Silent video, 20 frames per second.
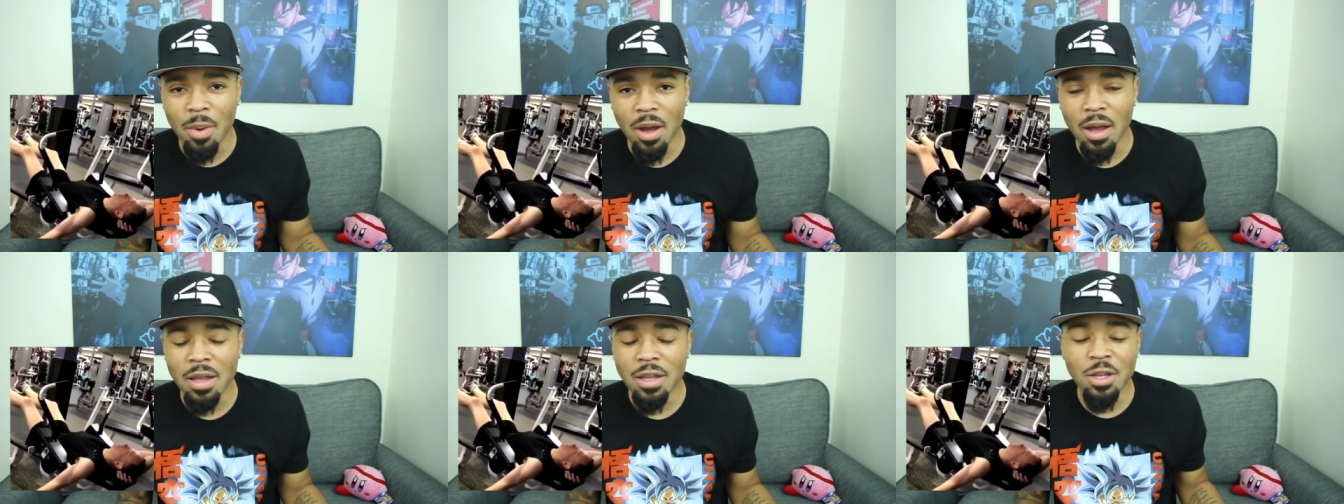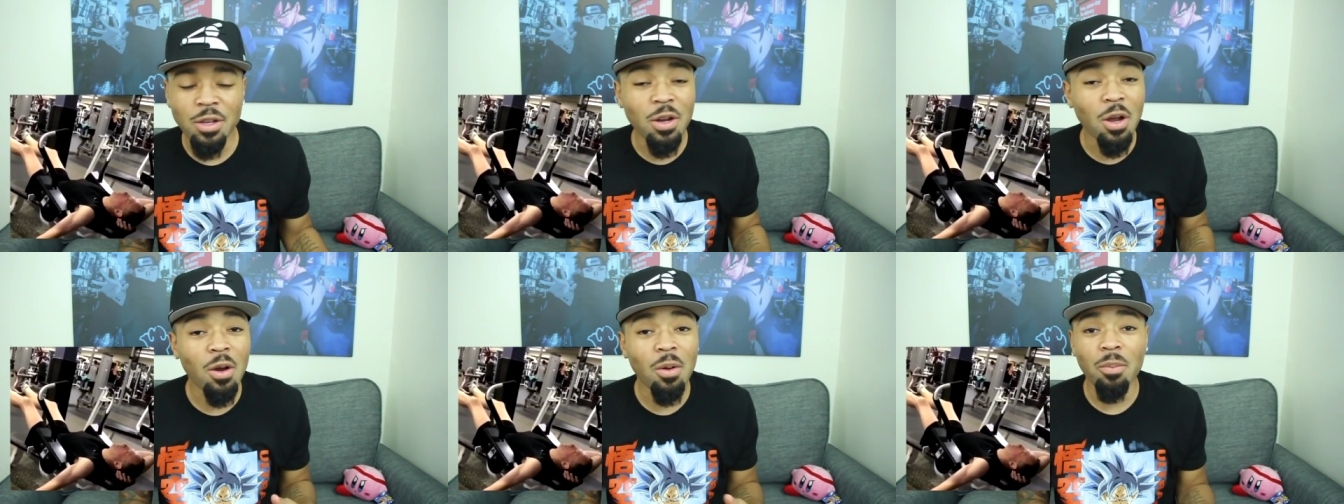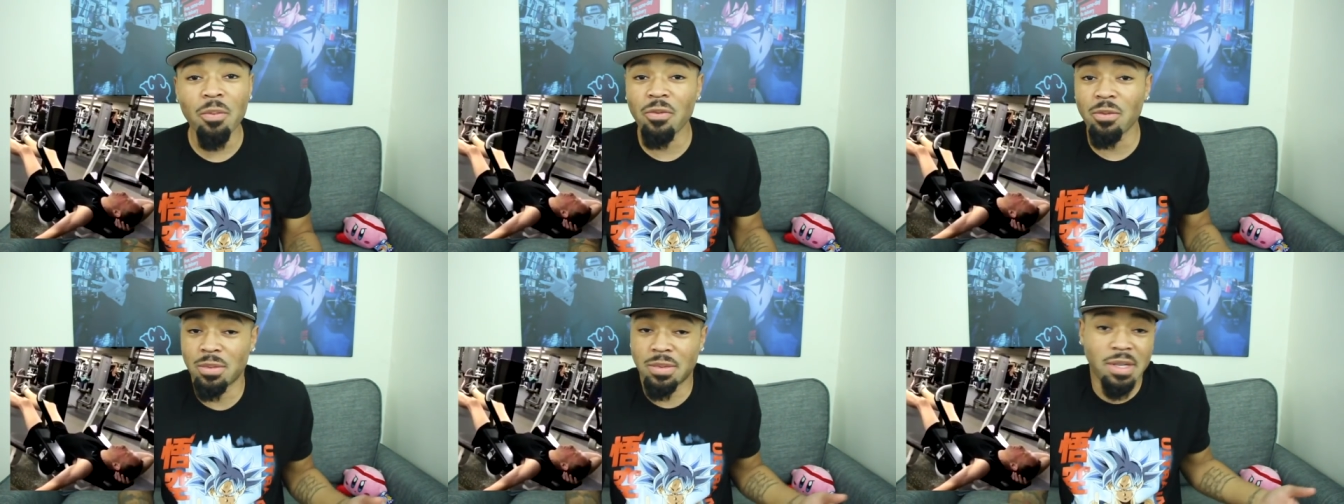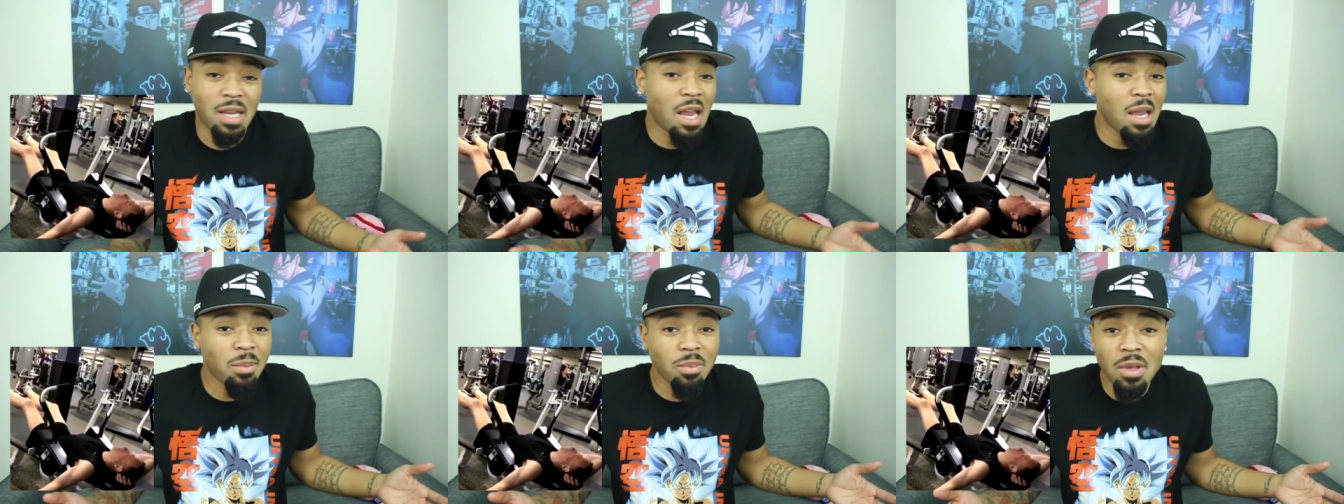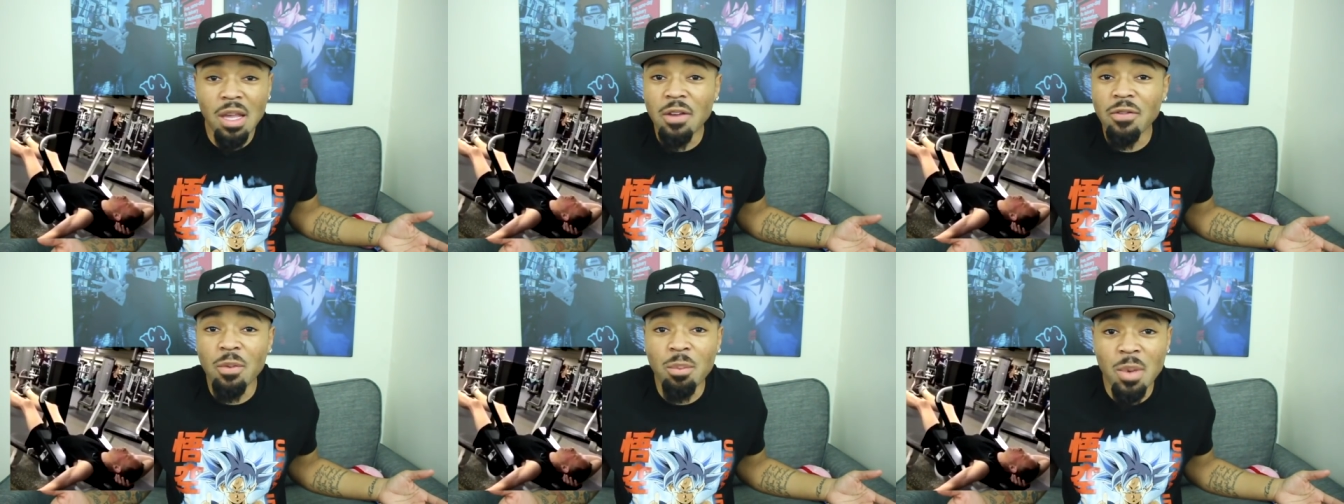but you know, same
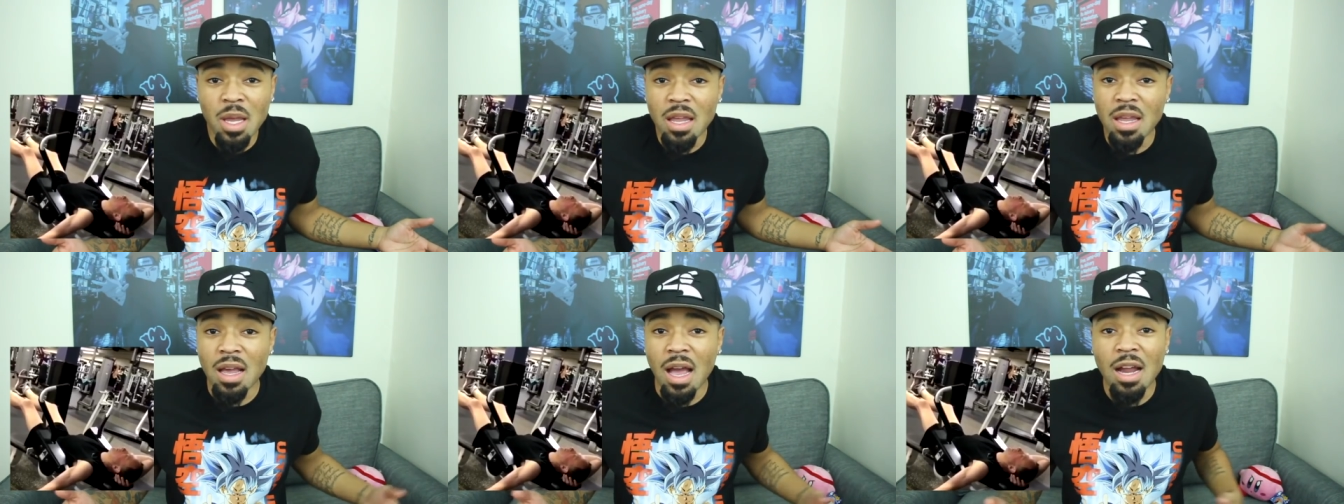thing for me.